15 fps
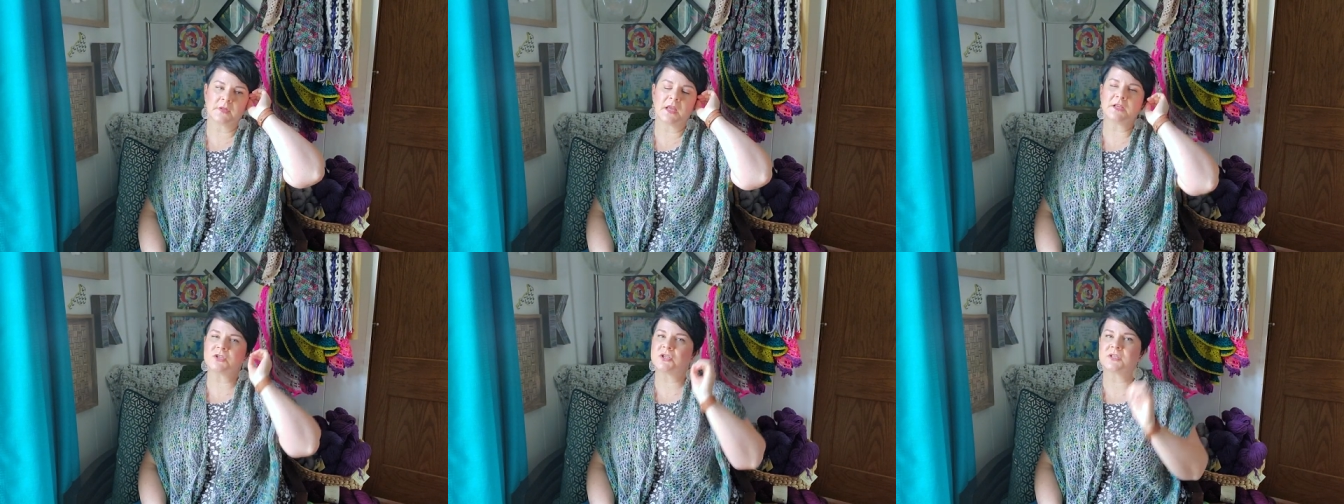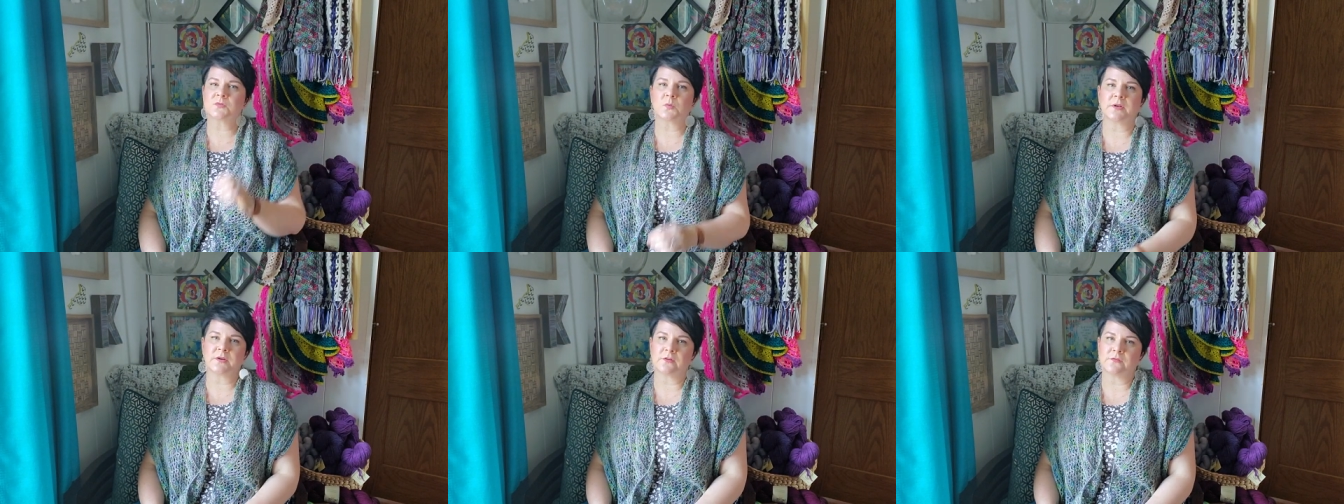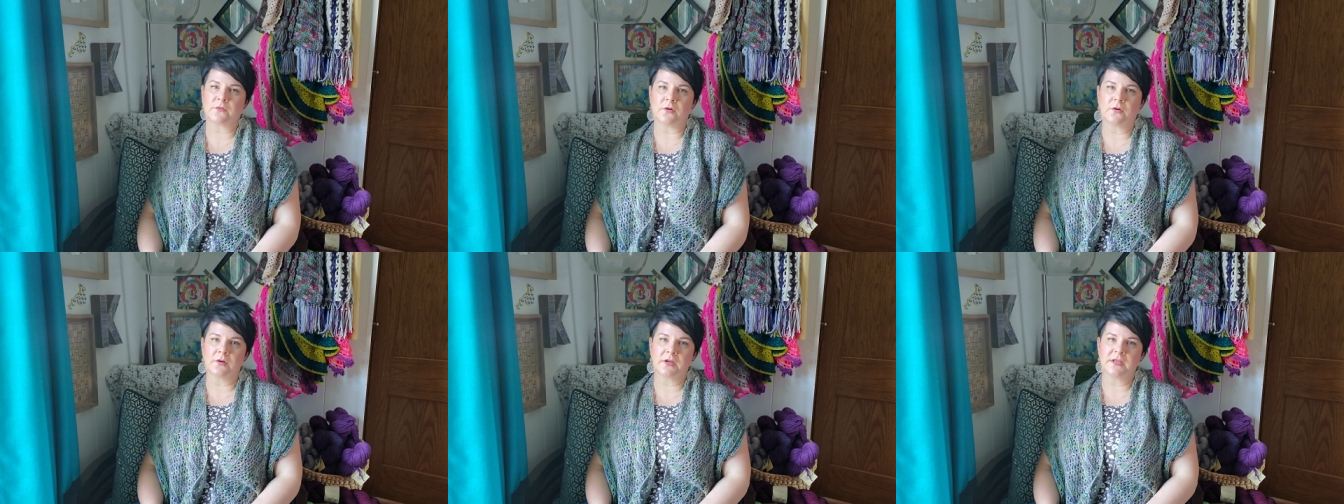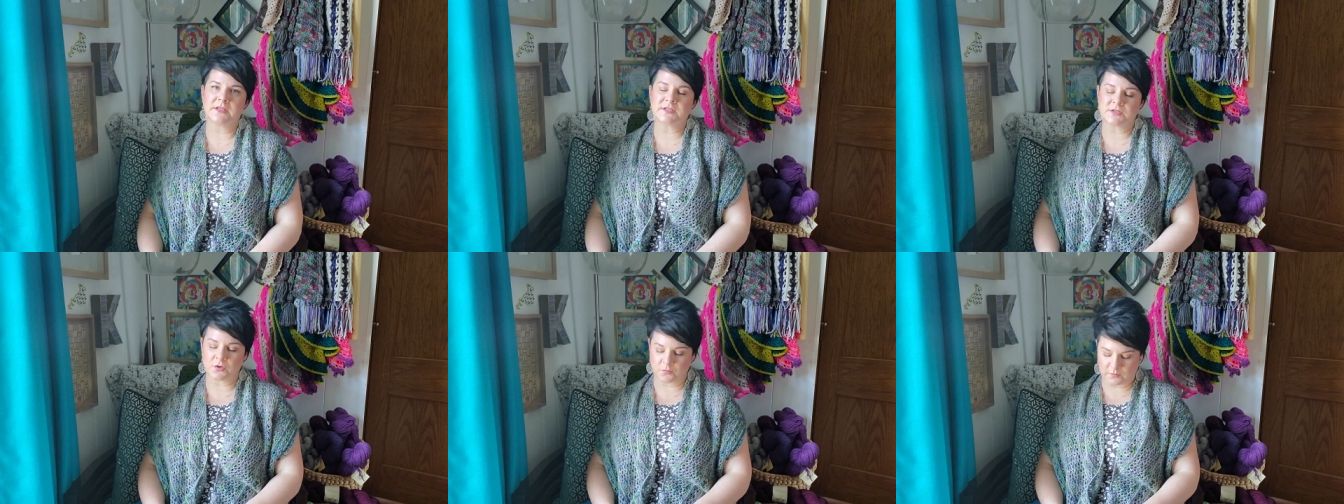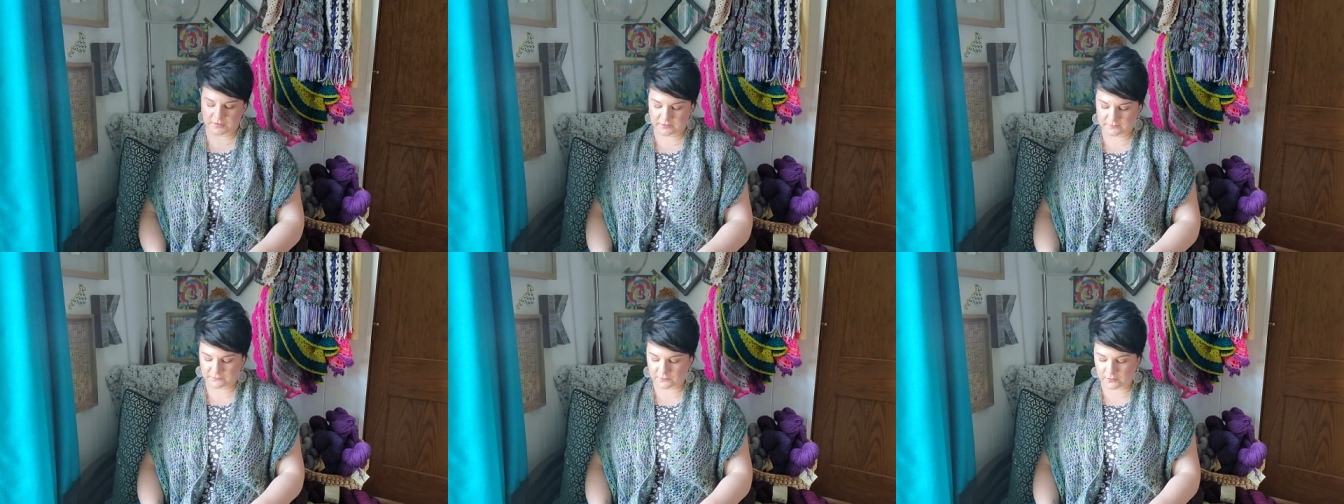it's just wonderful. It's so
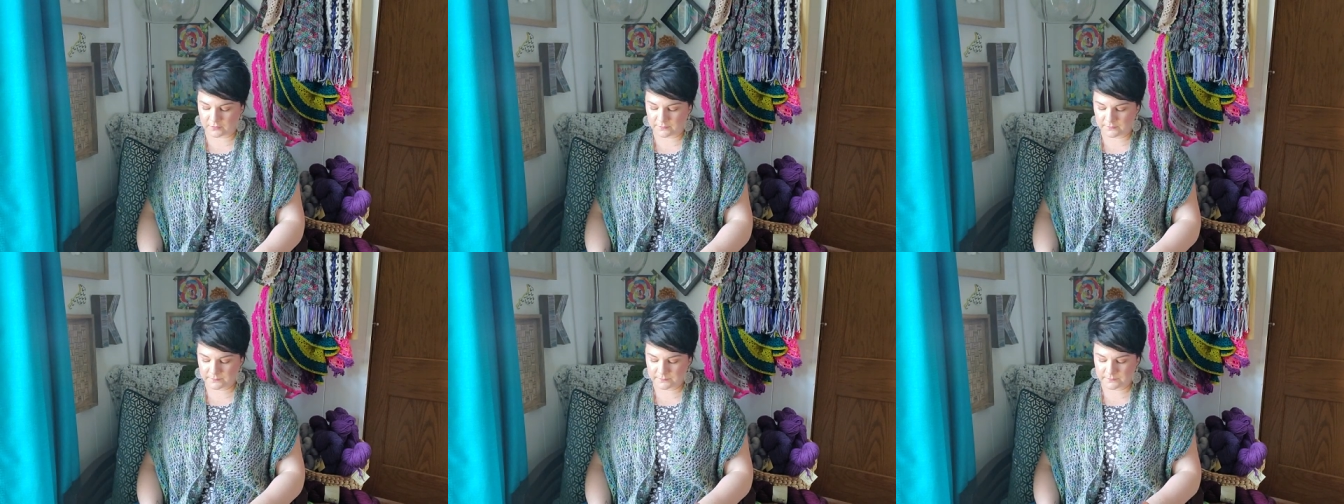wonderful.